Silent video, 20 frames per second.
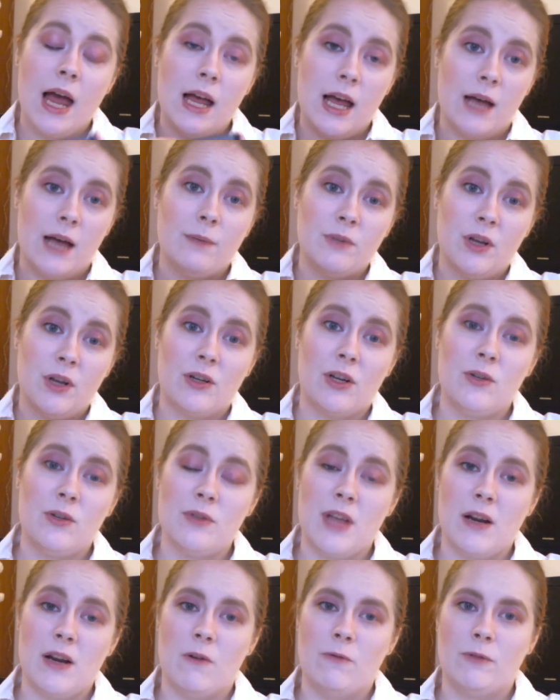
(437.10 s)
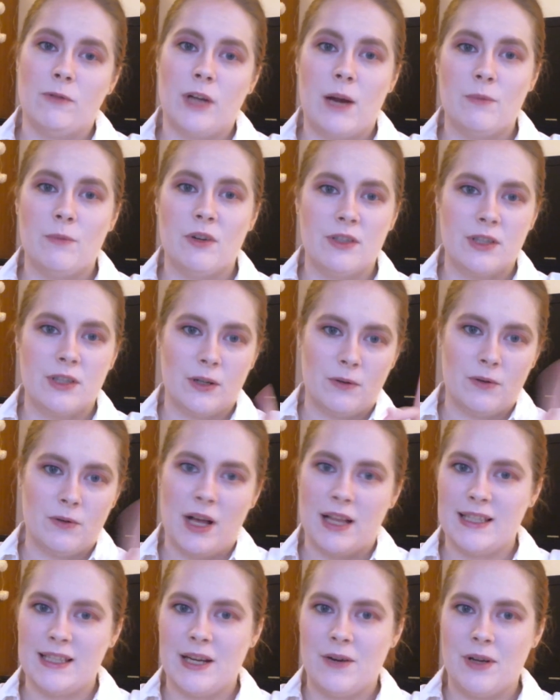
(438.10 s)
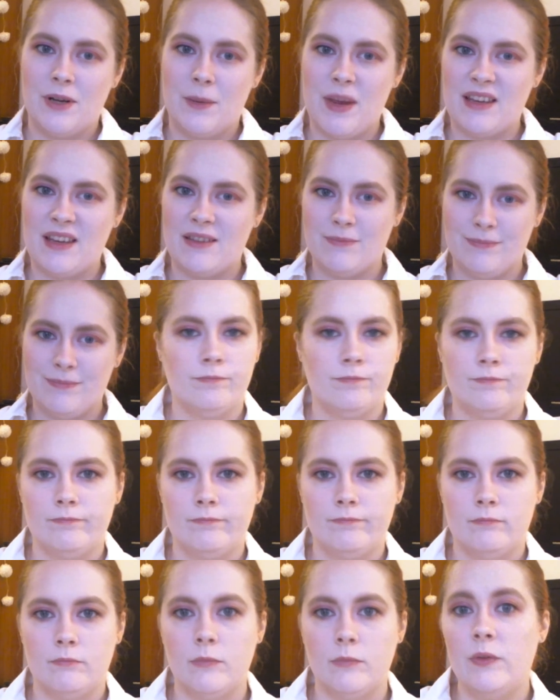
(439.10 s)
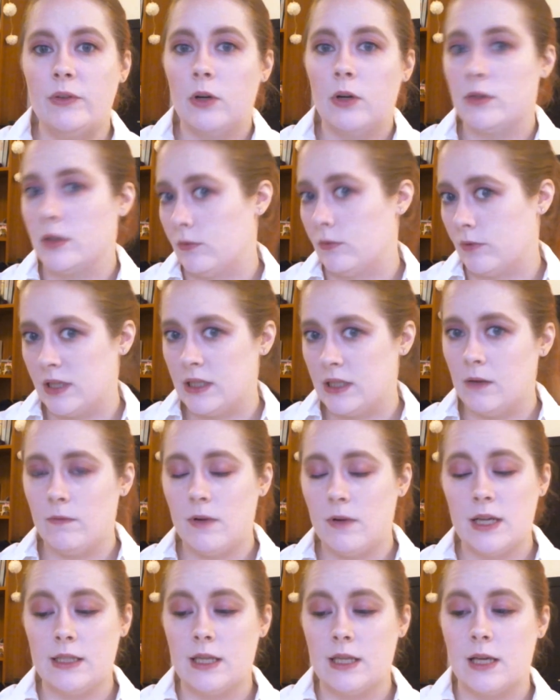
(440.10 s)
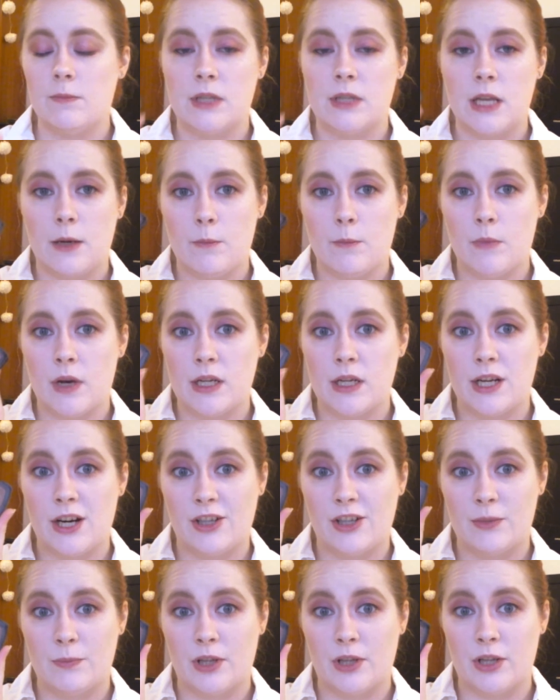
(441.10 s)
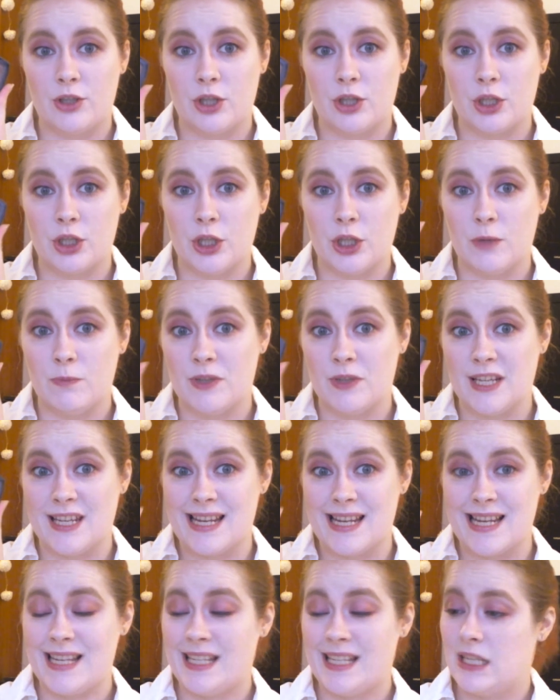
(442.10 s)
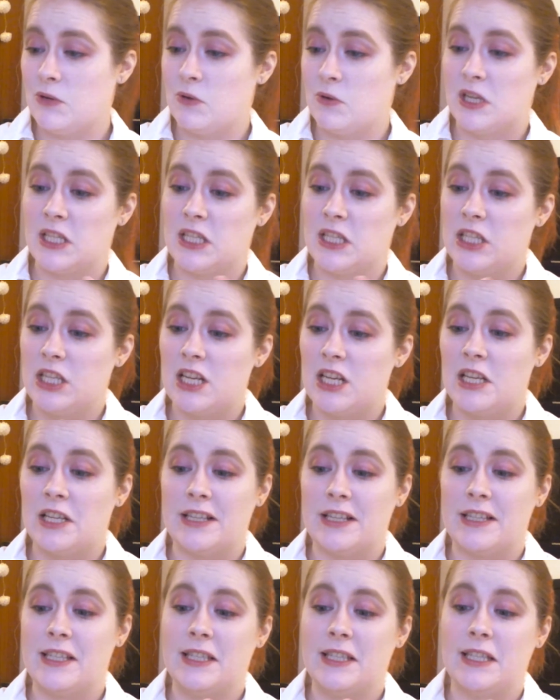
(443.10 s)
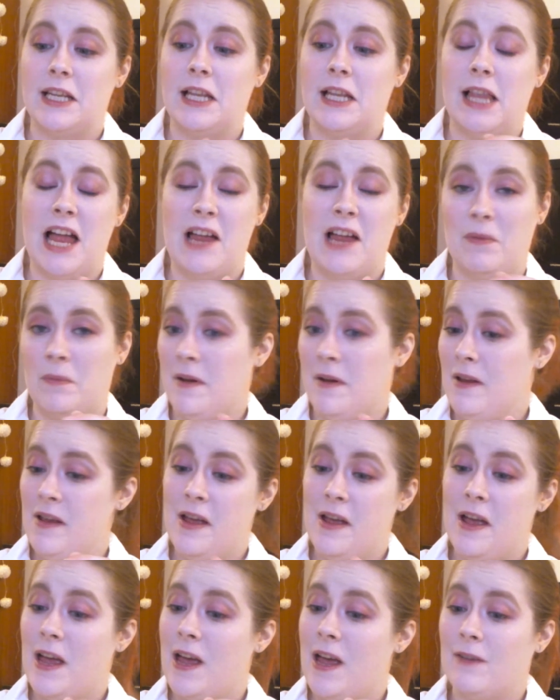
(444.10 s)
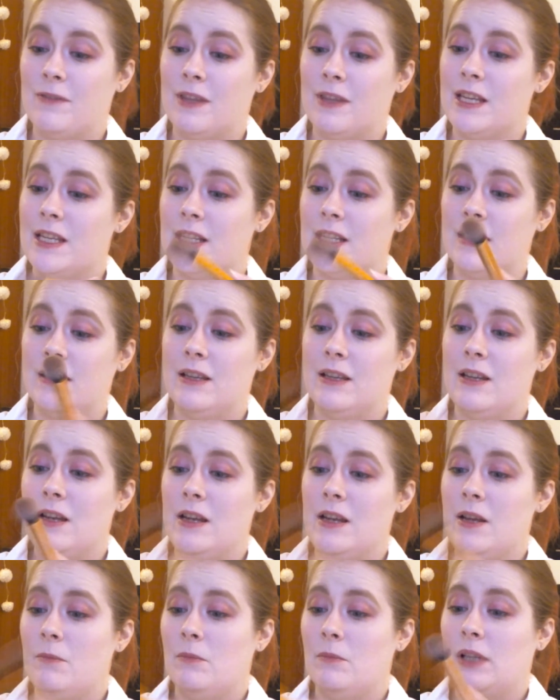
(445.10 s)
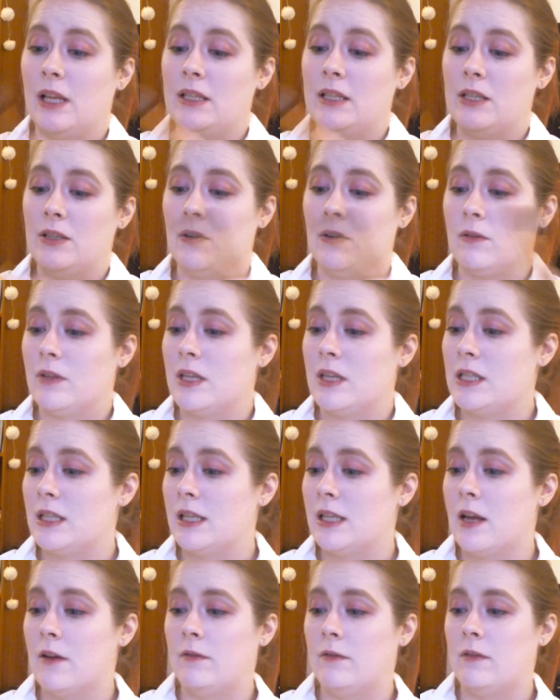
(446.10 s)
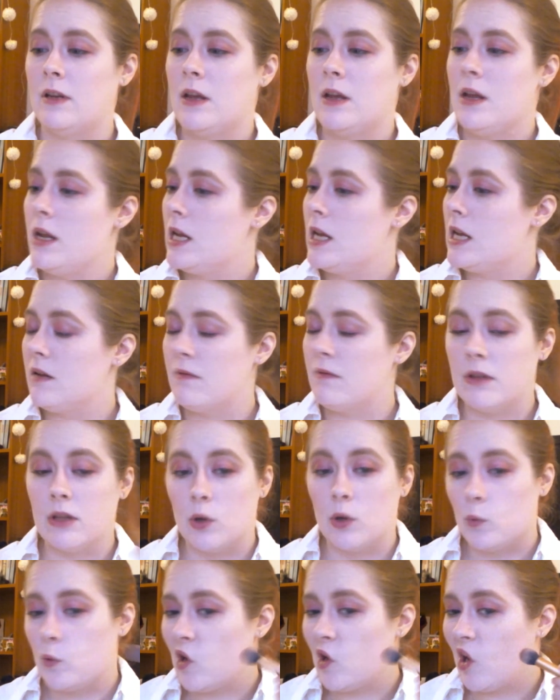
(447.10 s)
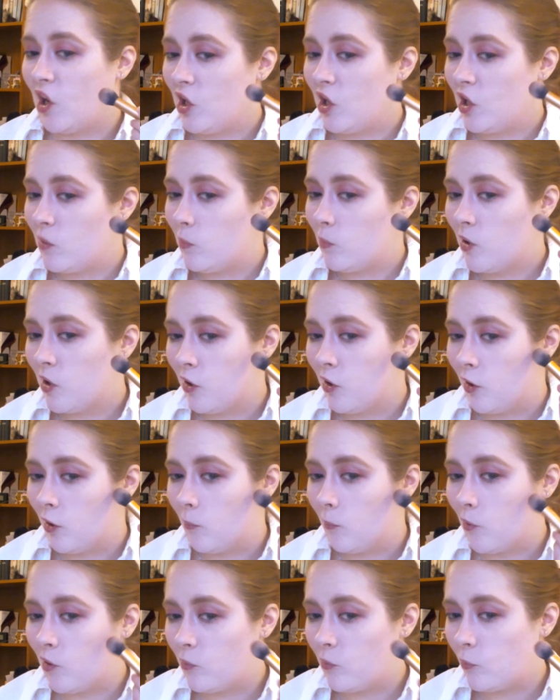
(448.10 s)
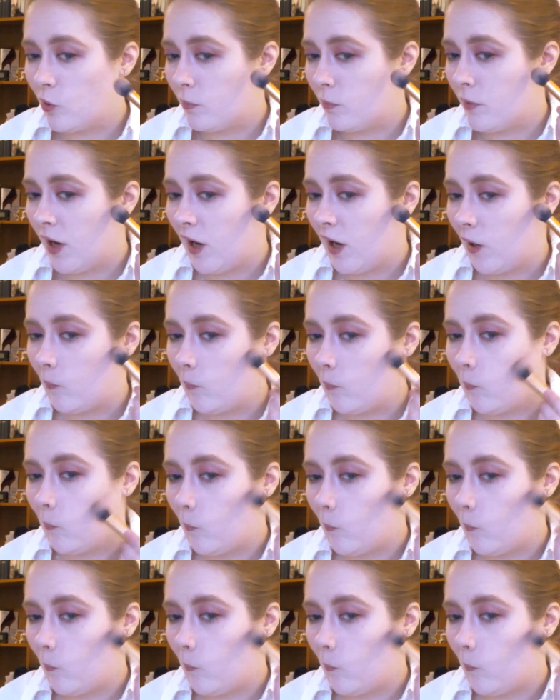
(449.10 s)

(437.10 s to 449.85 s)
I'm gonna do that off camera, so I'll see you in a bit. Moving on to the rest of the face, I'm taking my NYX Blush in Taupe. Yes, you can see I still have plenty of this left, even though I am hitting more and more pan.